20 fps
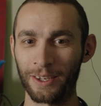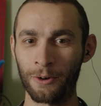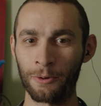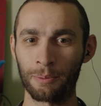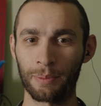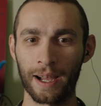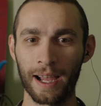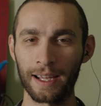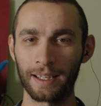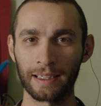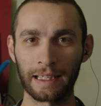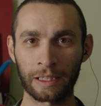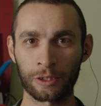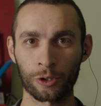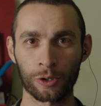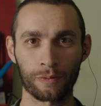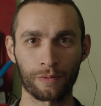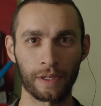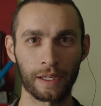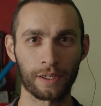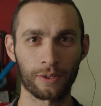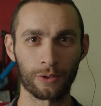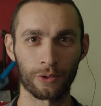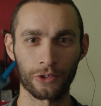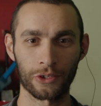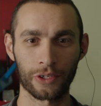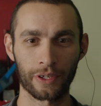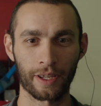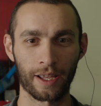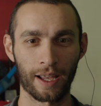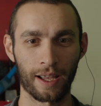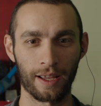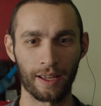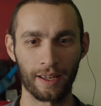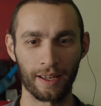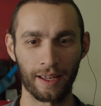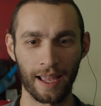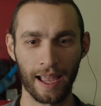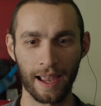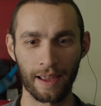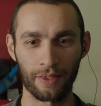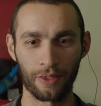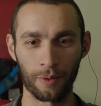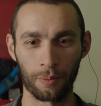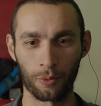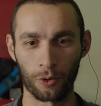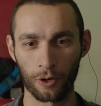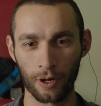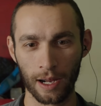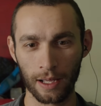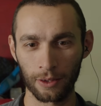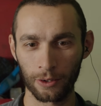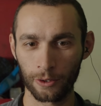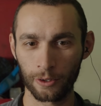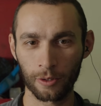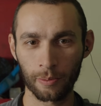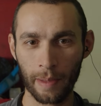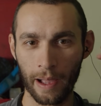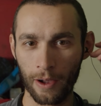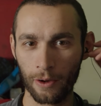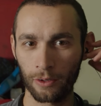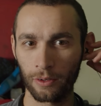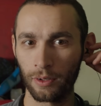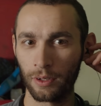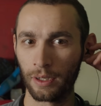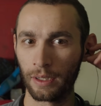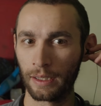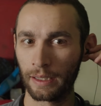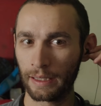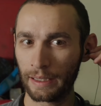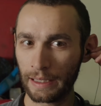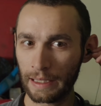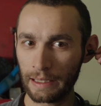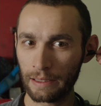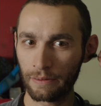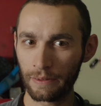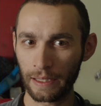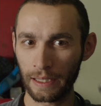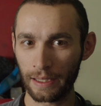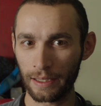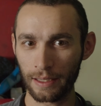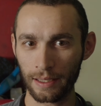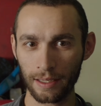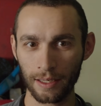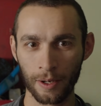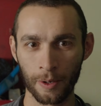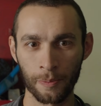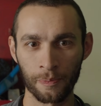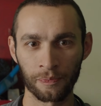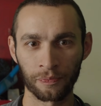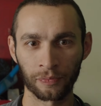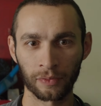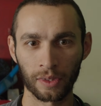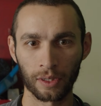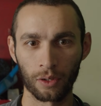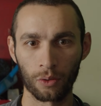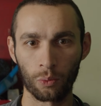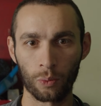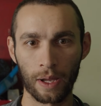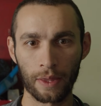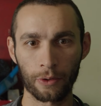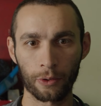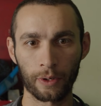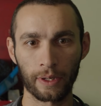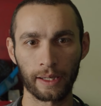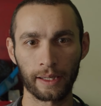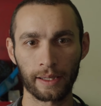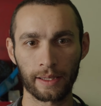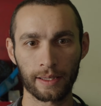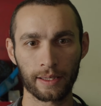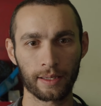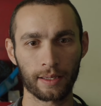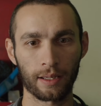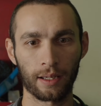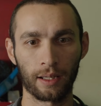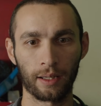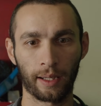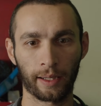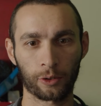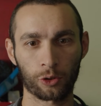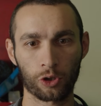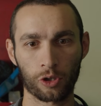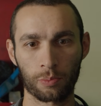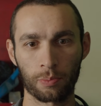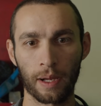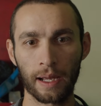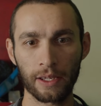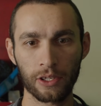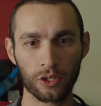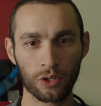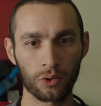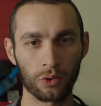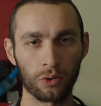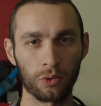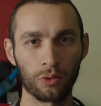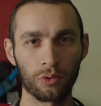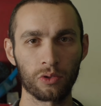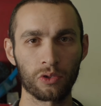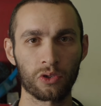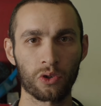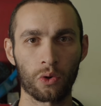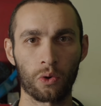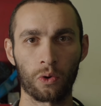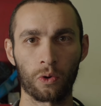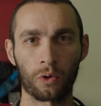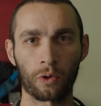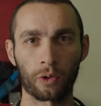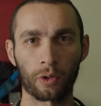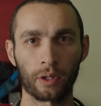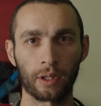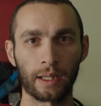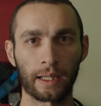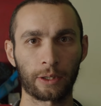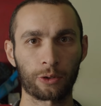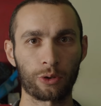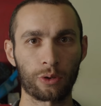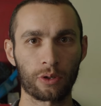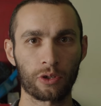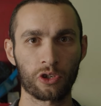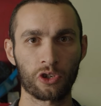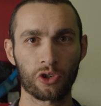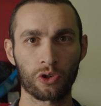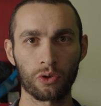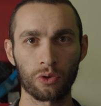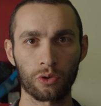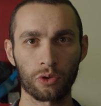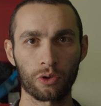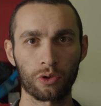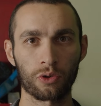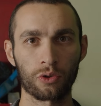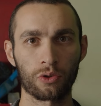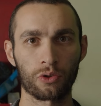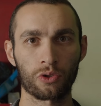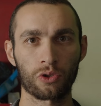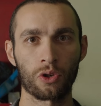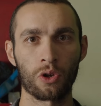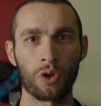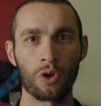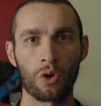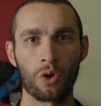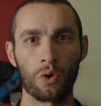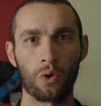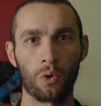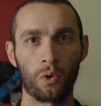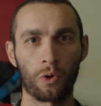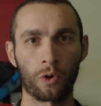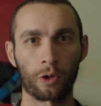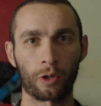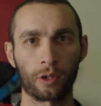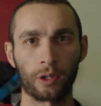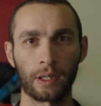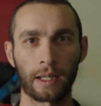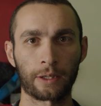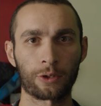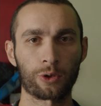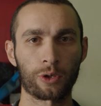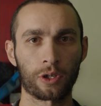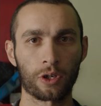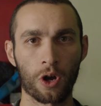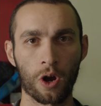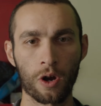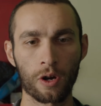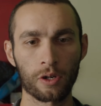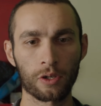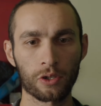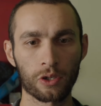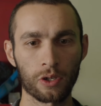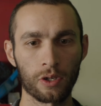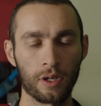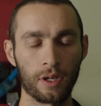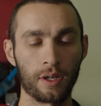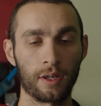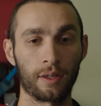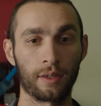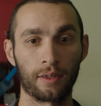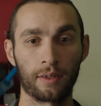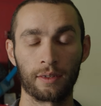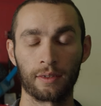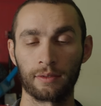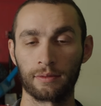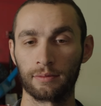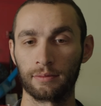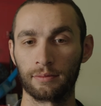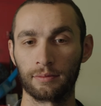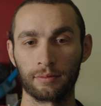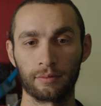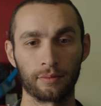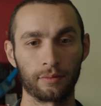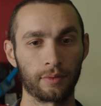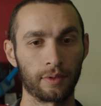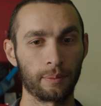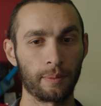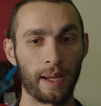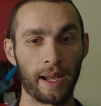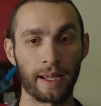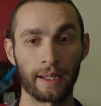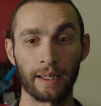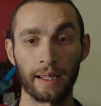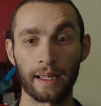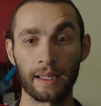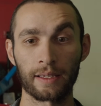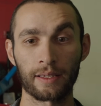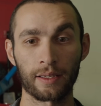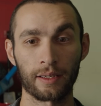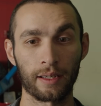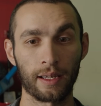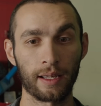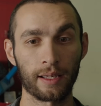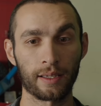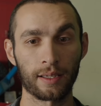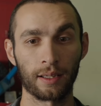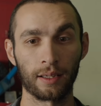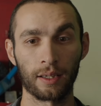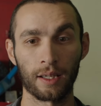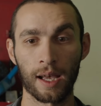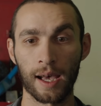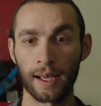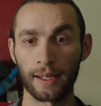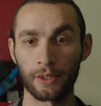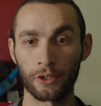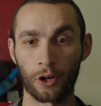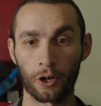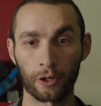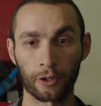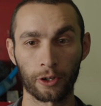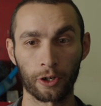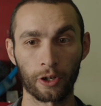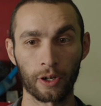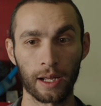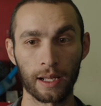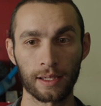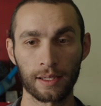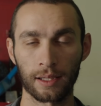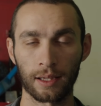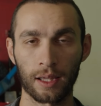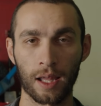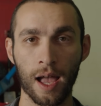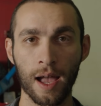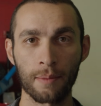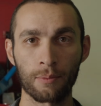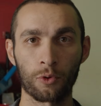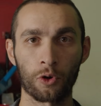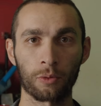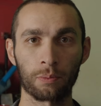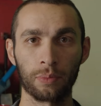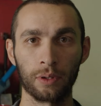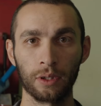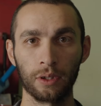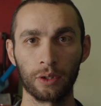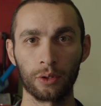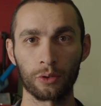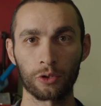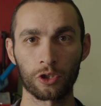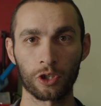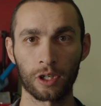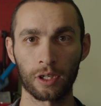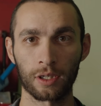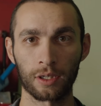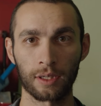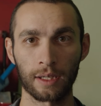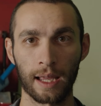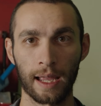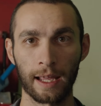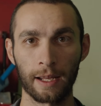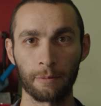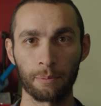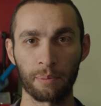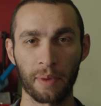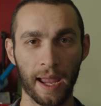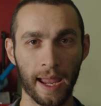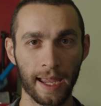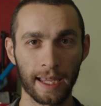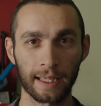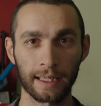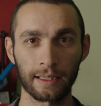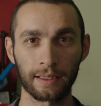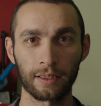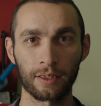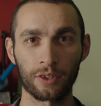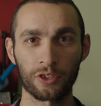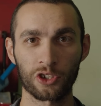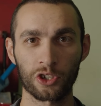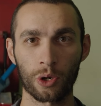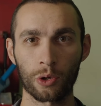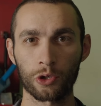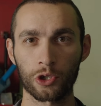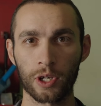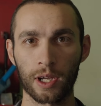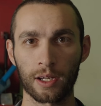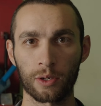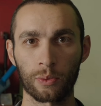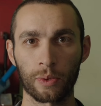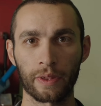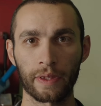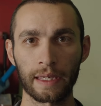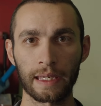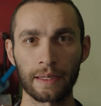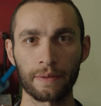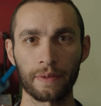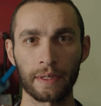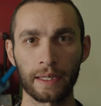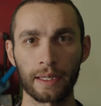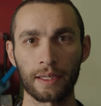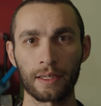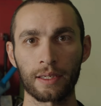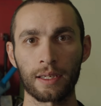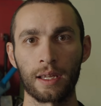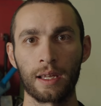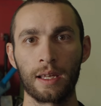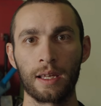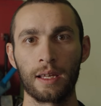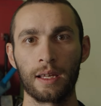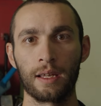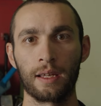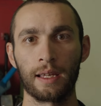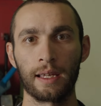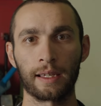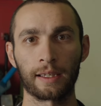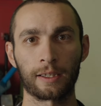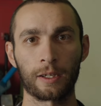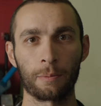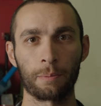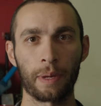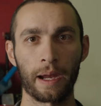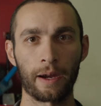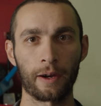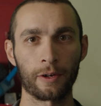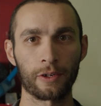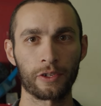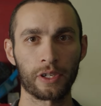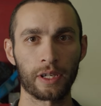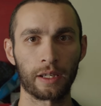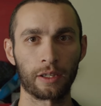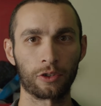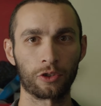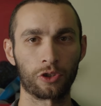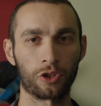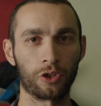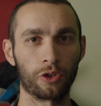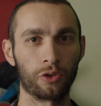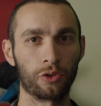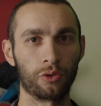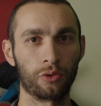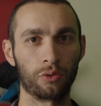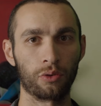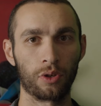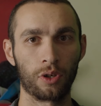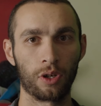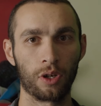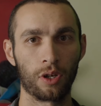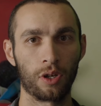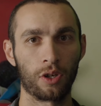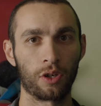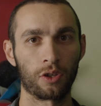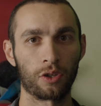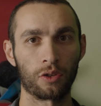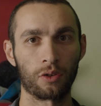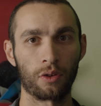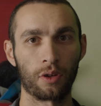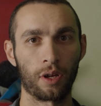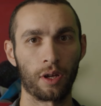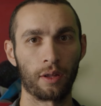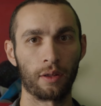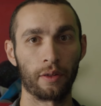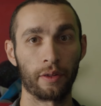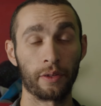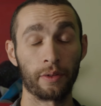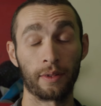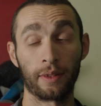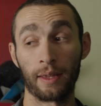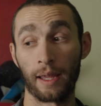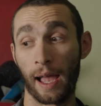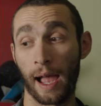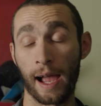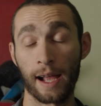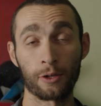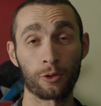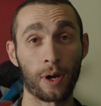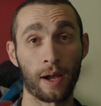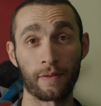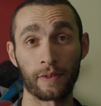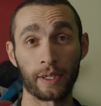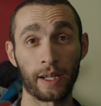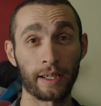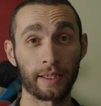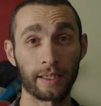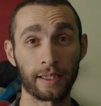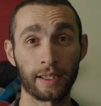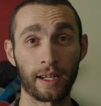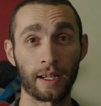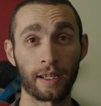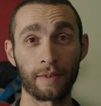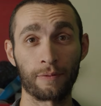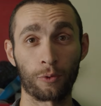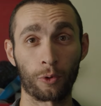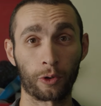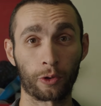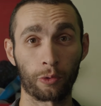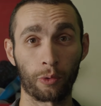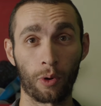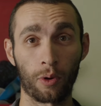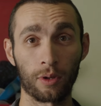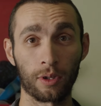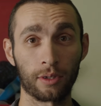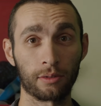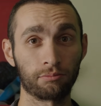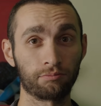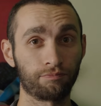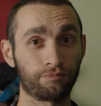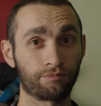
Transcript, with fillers: don't buy electric vehicles. Uh, uh, the more I learn about EVs, whether it's electric bicycles or electric scooters or electric cars, man, it's it's a lot darker. It's a lot more pollution and pain associated with EVs in comparison to uh, I drive a 1994 Corolla.